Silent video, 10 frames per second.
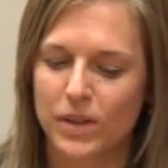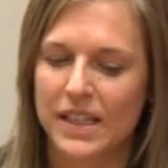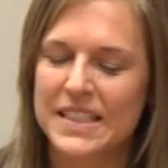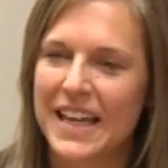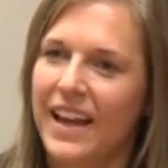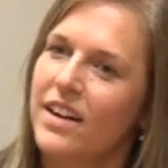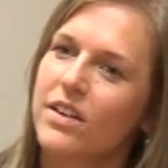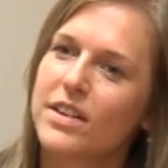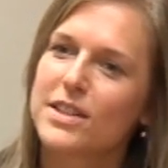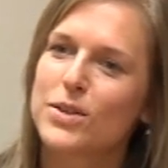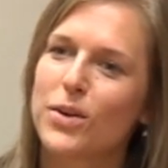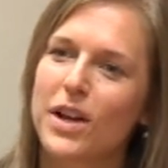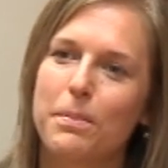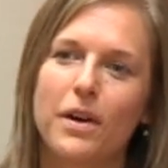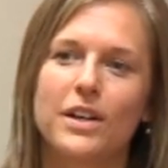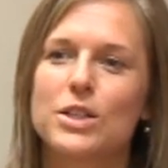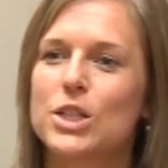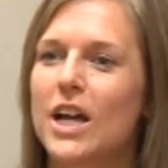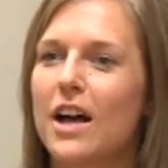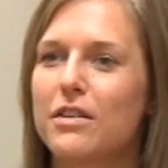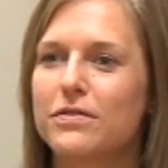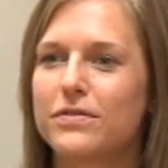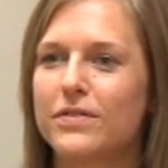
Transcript: a container and store it up on a shelf